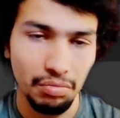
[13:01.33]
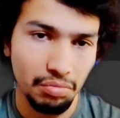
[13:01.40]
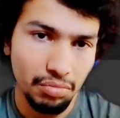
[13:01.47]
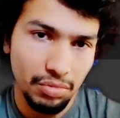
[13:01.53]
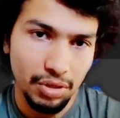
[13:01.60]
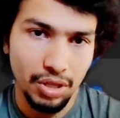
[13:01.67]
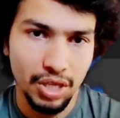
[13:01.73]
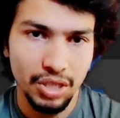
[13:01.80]

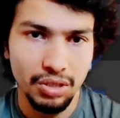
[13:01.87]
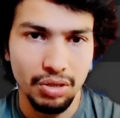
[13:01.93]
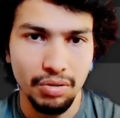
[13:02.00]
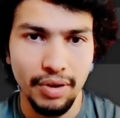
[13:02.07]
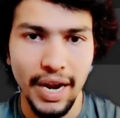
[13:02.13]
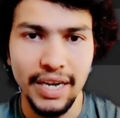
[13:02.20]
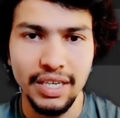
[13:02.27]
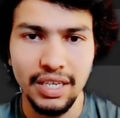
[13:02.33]
just
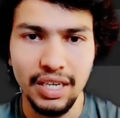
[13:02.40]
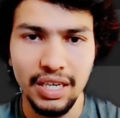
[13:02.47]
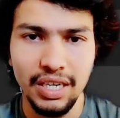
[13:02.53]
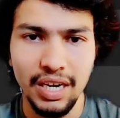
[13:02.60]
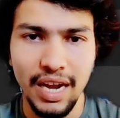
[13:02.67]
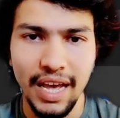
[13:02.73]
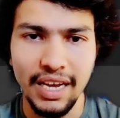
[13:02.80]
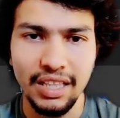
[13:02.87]
write it
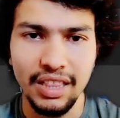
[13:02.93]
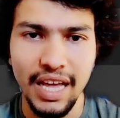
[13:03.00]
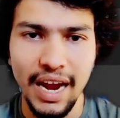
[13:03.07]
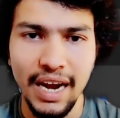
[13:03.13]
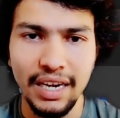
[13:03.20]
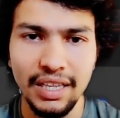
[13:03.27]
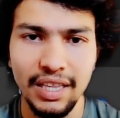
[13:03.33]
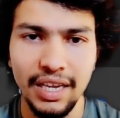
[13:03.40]
like
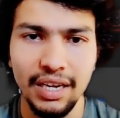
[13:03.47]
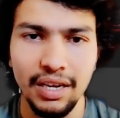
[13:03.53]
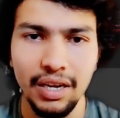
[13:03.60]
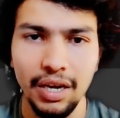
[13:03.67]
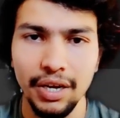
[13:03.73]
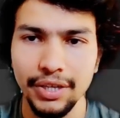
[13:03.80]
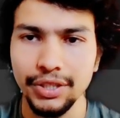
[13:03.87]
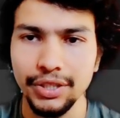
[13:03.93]
that, then
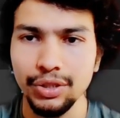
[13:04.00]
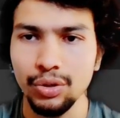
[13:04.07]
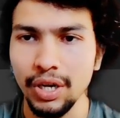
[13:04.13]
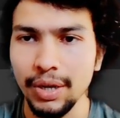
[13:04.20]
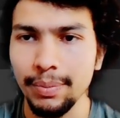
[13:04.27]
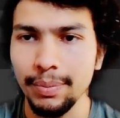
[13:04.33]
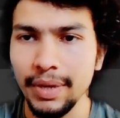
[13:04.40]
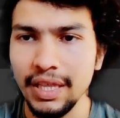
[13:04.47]
your
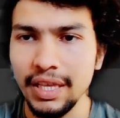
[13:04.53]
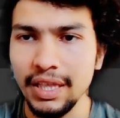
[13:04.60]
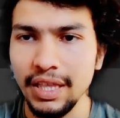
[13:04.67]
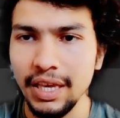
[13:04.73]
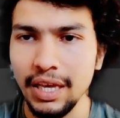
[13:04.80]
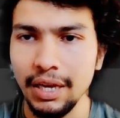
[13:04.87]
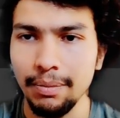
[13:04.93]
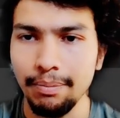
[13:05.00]
images
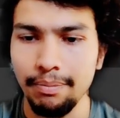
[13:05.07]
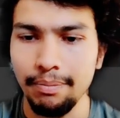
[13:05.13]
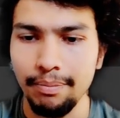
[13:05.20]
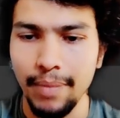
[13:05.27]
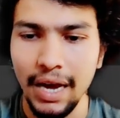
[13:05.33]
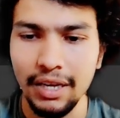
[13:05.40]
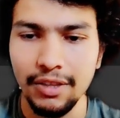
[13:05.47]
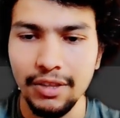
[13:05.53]
and
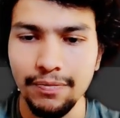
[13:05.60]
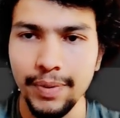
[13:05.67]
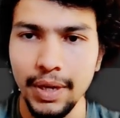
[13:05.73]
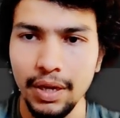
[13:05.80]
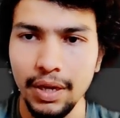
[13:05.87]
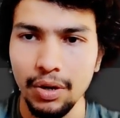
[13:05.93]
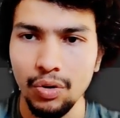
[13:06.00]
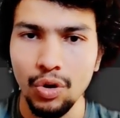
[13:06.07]
max
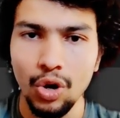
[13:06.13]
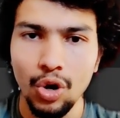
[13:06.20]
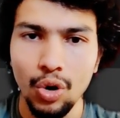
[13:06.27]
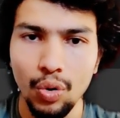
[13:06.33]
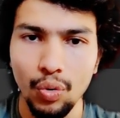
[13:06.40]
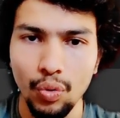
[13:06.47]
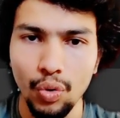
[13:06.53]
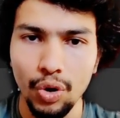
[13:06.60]
pair
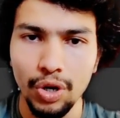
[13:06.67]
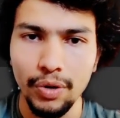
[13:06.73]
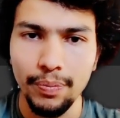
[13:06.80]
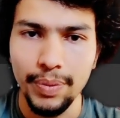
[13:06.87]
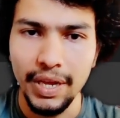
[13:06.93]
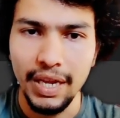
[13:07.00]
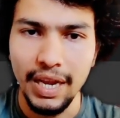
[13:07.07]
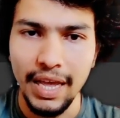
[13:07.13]
won't
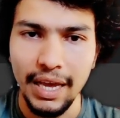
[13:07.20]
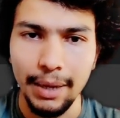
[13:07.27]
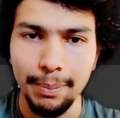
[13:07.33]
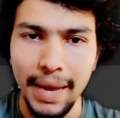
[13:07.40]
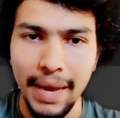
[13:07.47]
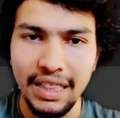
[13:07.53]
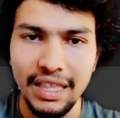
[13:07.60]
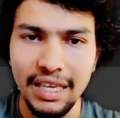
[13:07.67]
be like
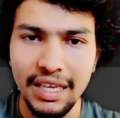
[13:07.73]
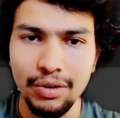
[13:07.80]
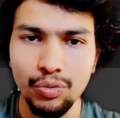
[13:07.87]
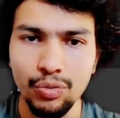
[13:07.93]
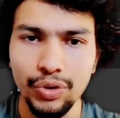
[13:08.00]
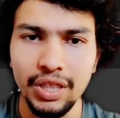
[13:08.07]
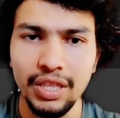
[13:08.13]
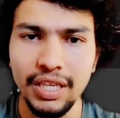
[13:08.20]
matching
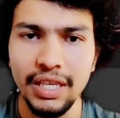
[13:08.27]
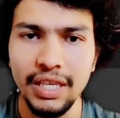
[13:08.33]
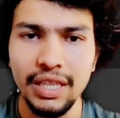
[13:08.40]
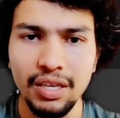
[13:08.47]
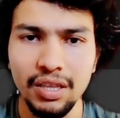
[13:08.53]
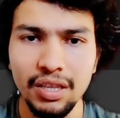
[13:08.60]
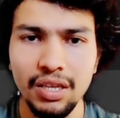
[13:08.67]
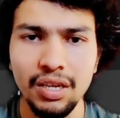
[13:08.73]
with each
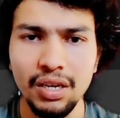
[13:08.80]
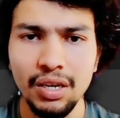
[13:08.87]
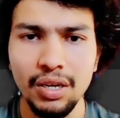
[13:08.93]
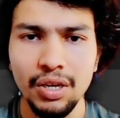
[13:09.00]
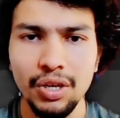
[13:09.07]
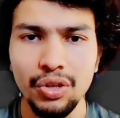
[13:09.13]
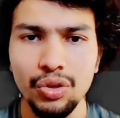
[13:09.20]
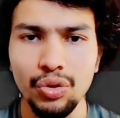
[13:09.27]
other.
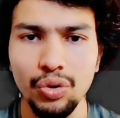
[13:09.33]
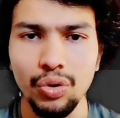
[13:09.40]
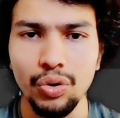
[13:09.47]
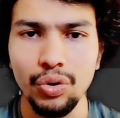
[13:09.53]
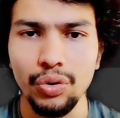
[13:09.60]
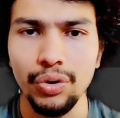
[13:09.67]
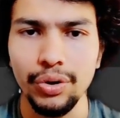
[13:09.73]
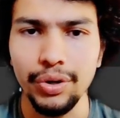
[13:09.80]

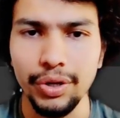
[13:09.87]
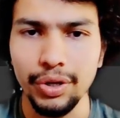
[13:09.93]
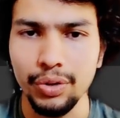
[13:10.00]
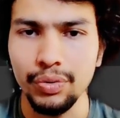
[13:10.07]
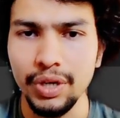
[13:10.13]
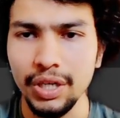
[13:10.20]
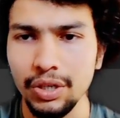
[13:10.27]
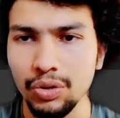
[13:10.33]
So you
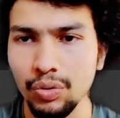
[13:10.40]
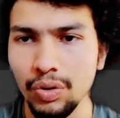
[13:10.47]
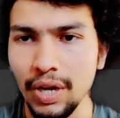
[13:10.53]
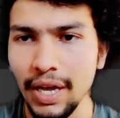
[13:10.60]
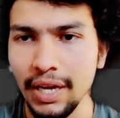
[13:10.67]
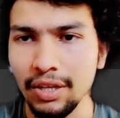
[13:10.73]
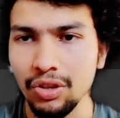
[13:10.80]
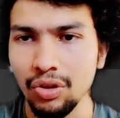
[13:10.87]
need to
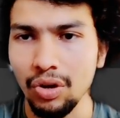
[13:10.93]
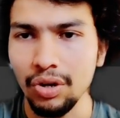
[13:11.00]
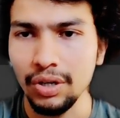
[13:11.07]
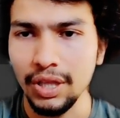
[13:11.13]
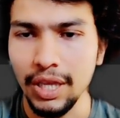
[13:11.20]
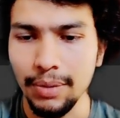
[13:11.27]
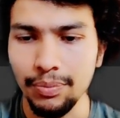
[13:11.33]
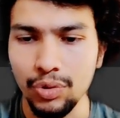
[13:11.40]
like
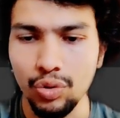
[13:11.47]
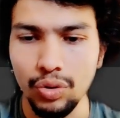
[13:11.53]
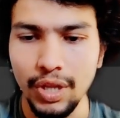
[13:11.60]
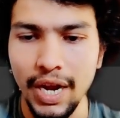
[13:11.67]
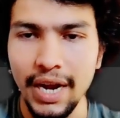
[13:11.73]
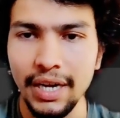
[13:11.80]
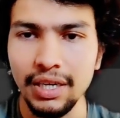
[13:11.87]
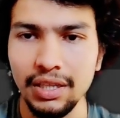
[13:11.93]
sort them so
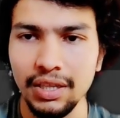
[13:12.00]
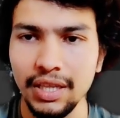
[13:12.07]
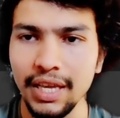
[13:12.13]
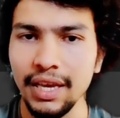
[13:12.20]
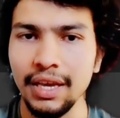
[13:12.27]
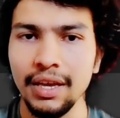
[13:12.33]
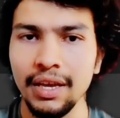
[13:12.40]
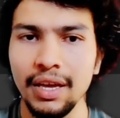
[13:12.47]
that
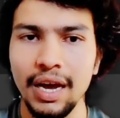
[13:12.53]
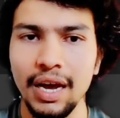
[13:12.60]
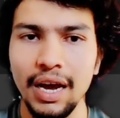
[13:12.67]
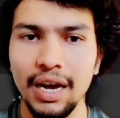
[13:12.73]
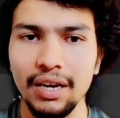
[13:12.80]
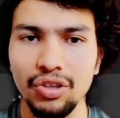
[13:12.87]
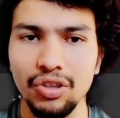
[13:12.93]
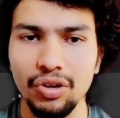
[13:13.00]
they
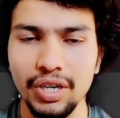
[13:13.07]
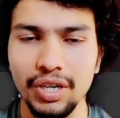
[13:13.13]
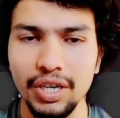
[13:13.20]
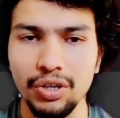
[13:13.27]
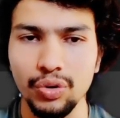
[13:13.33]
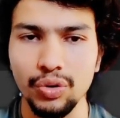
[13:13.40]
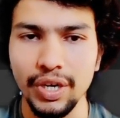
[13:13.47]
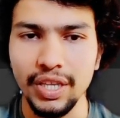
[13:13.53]
are
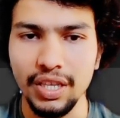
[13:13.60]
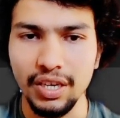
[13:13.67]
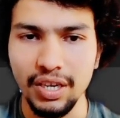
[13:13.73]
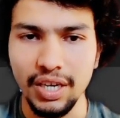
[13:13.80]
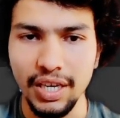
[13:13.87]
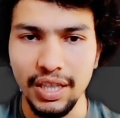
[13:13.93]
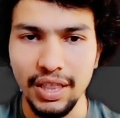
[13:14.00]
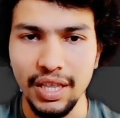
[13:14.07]
sorted together,
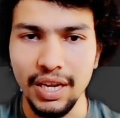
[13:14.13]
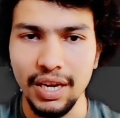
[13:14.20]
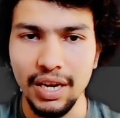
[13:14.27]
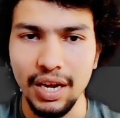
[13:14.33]
and then